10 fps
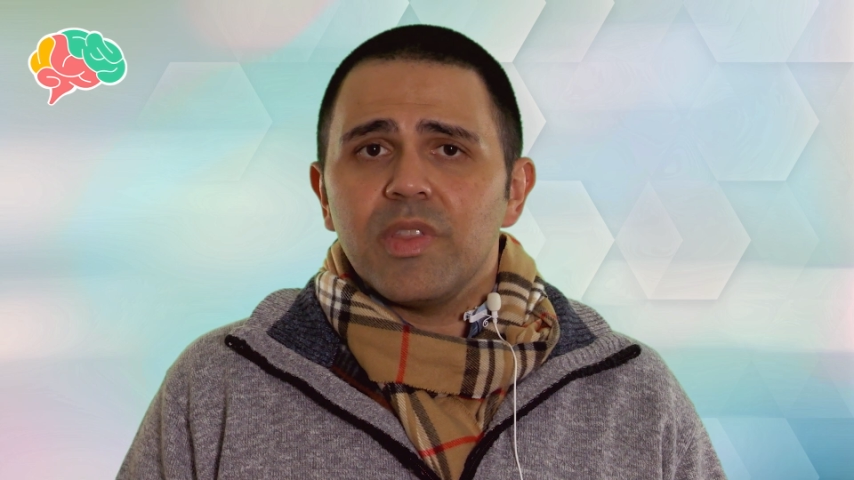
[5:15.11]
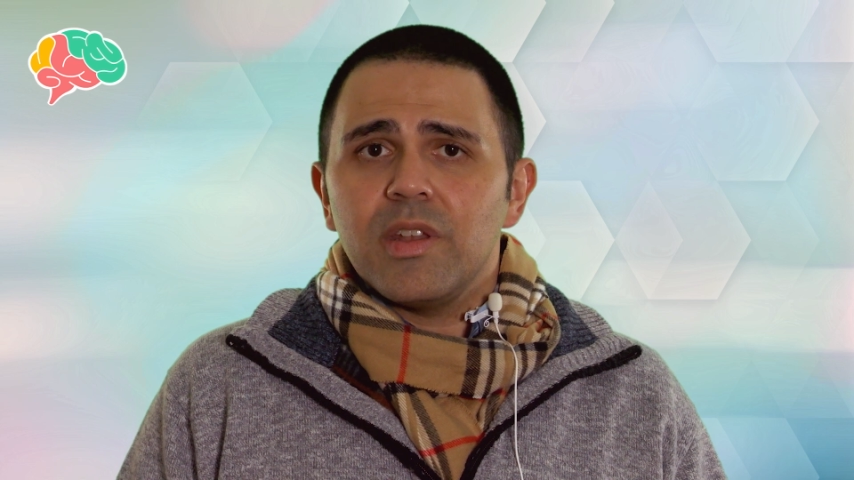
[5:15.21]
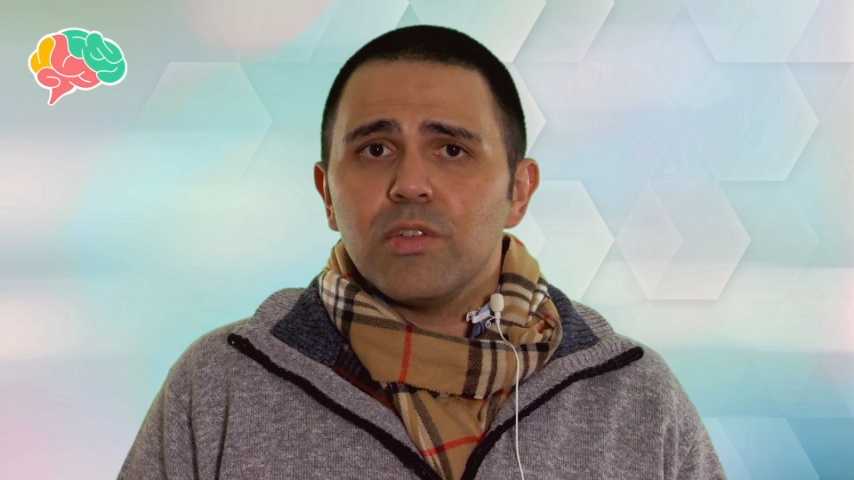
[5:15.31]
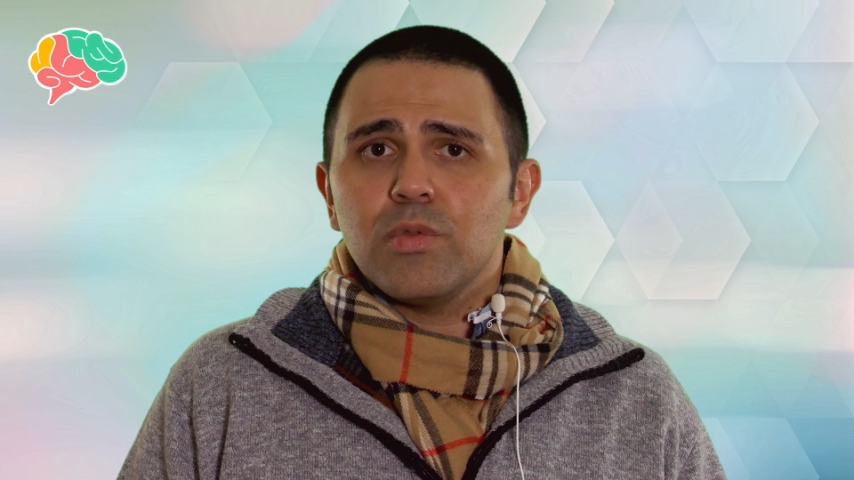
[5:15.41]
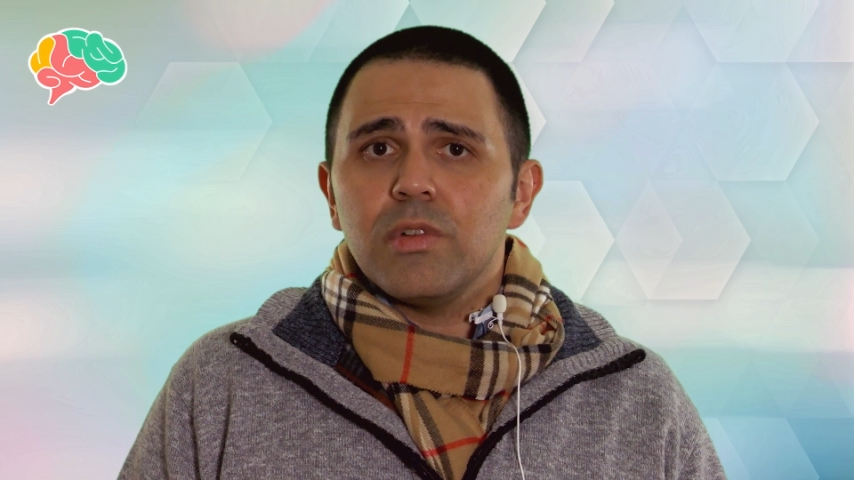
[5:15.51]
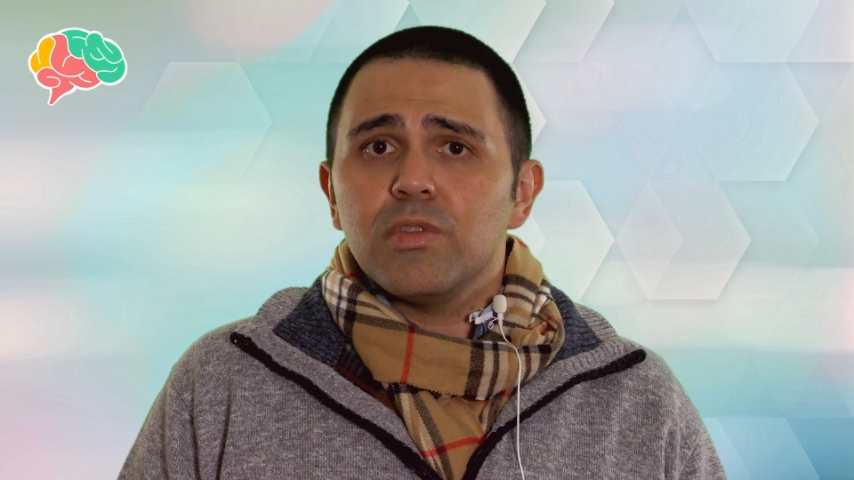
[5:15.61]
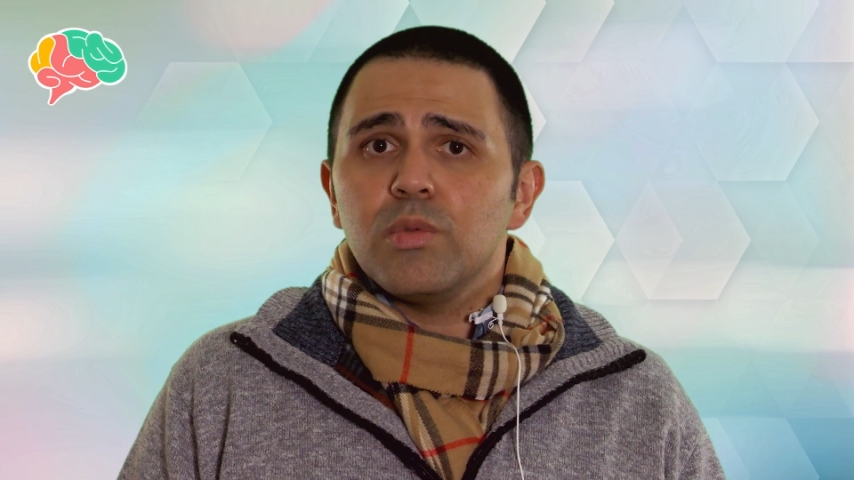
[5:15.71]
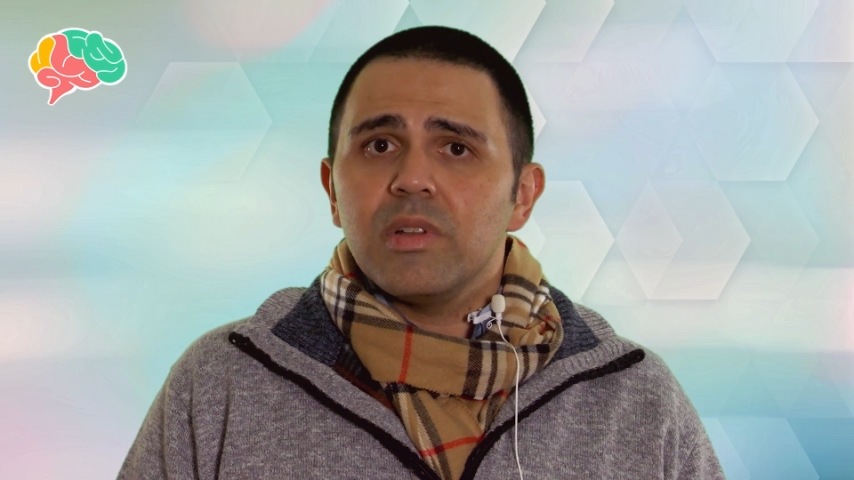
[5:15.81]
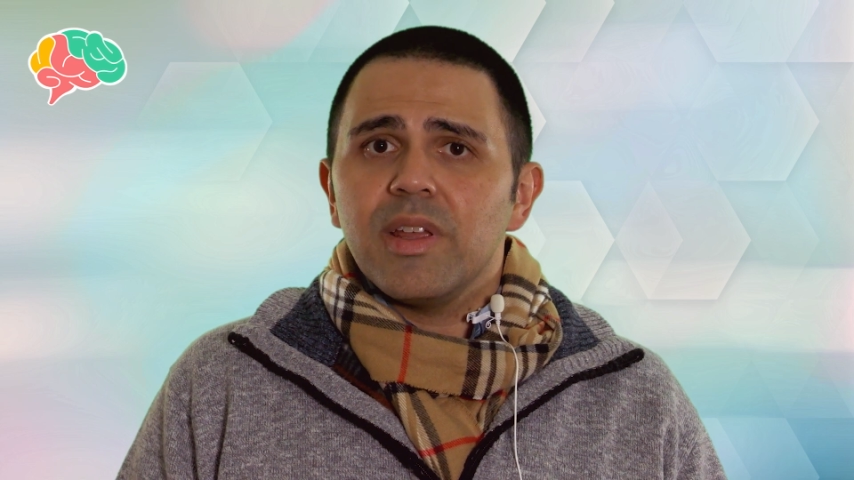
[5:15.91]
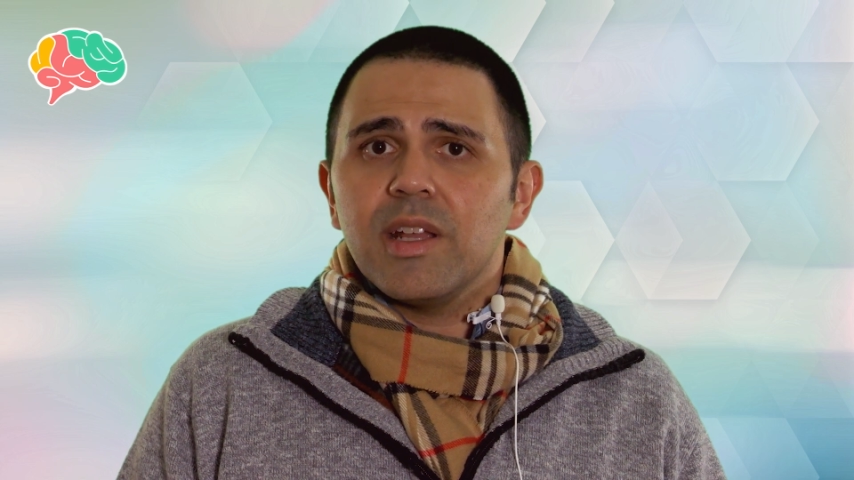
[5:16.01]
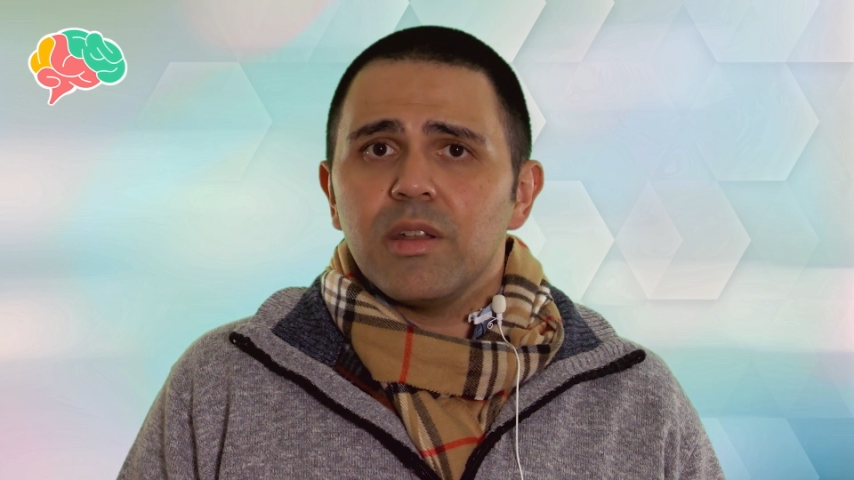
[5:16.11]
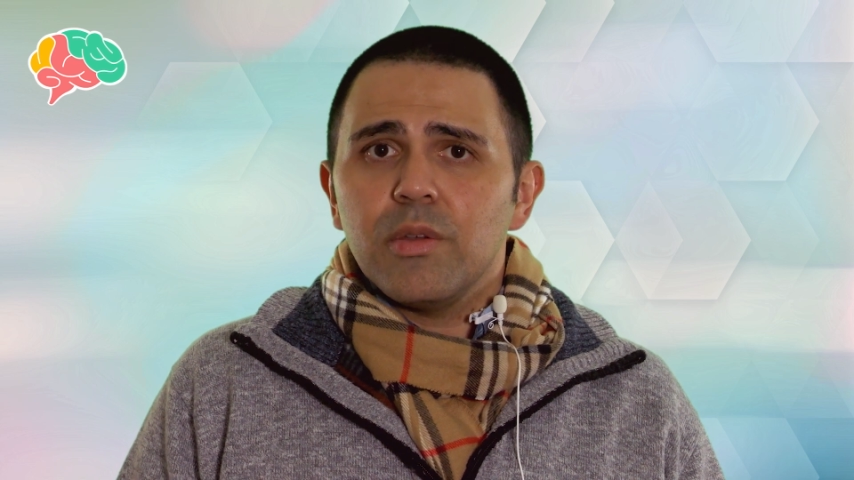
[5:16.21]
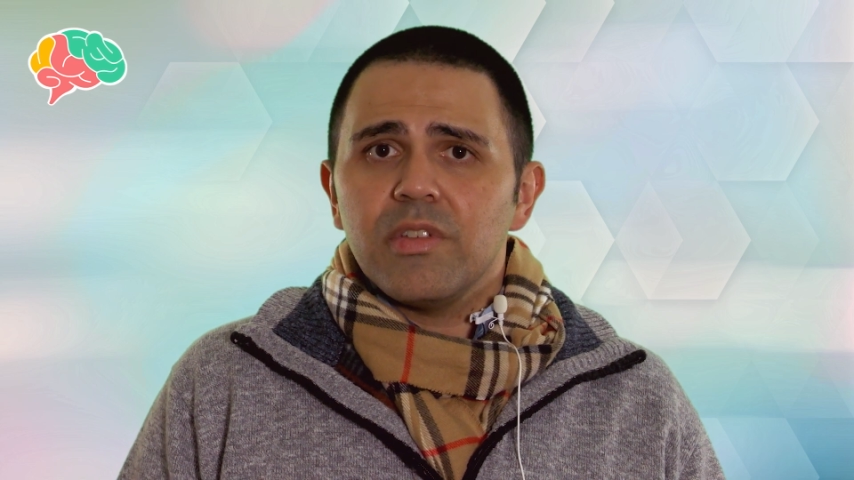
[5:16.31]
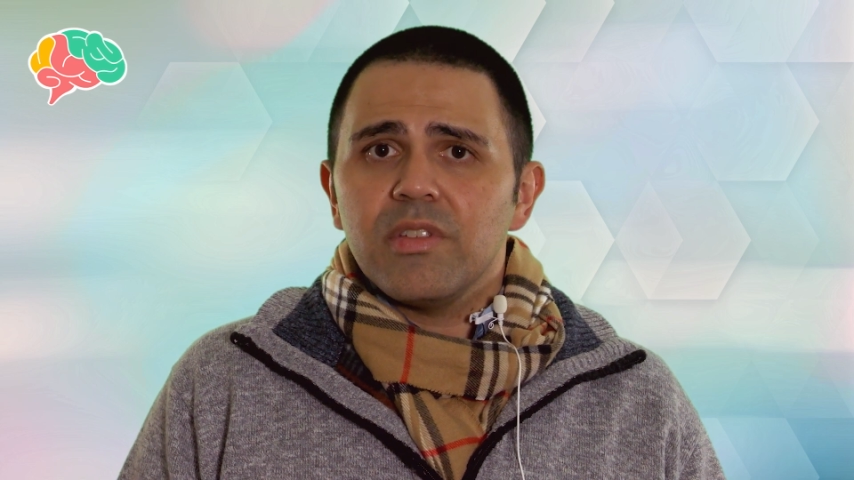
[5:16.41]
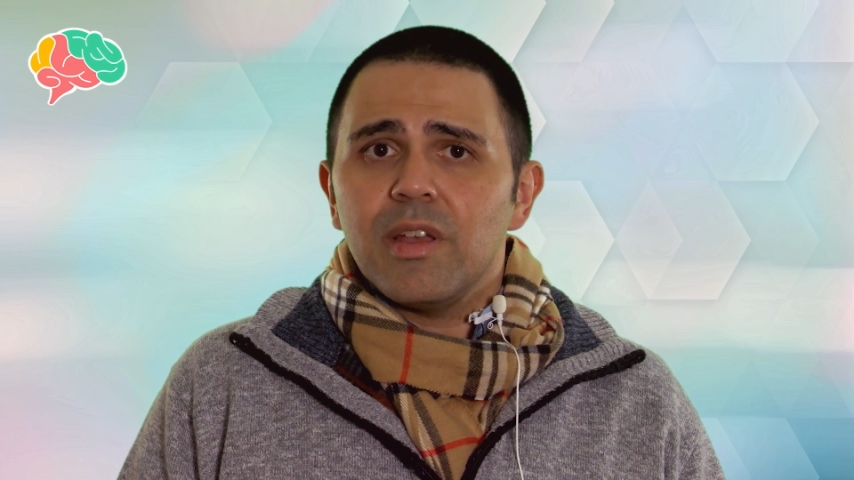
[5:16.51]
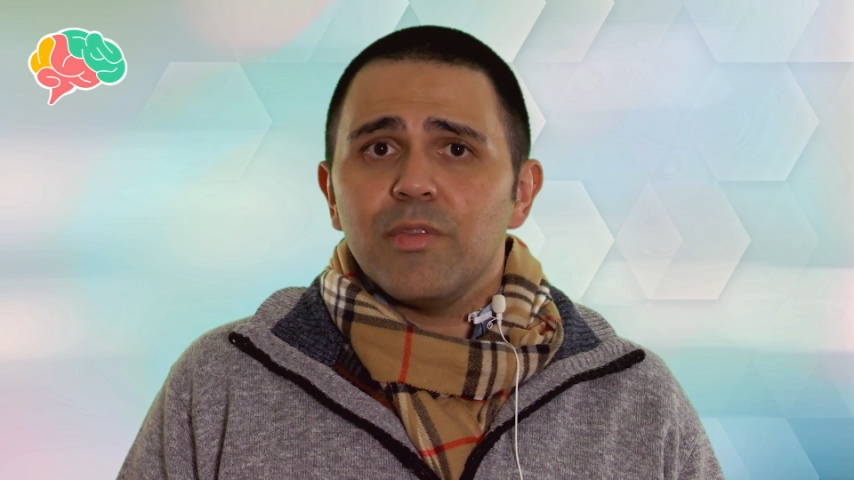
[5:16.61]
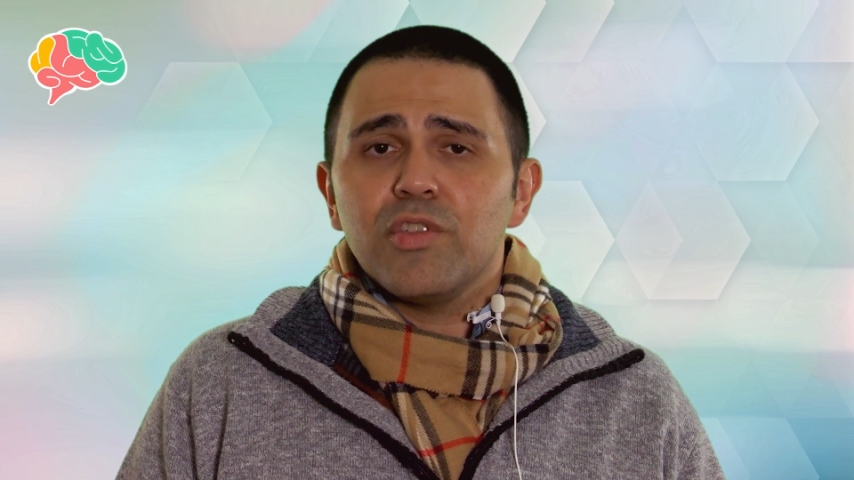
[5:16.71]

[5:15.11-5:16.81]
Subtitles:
with initial dual diagnosis of